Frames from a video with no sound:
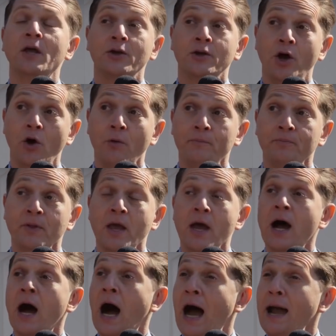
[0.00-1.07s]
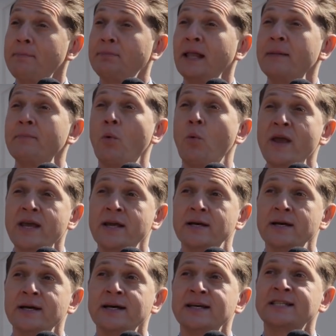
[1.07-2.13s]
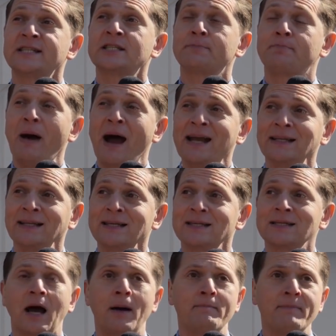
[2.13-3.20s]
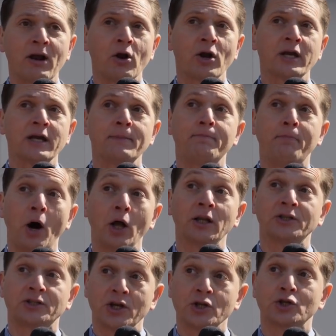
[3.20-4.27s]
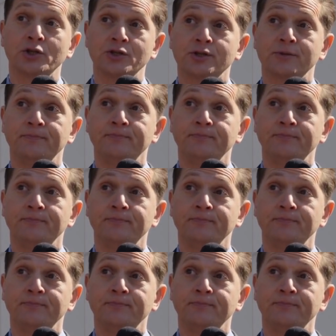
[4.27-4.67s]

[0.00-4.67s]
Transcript: No, I blame weak, spineless American politicians.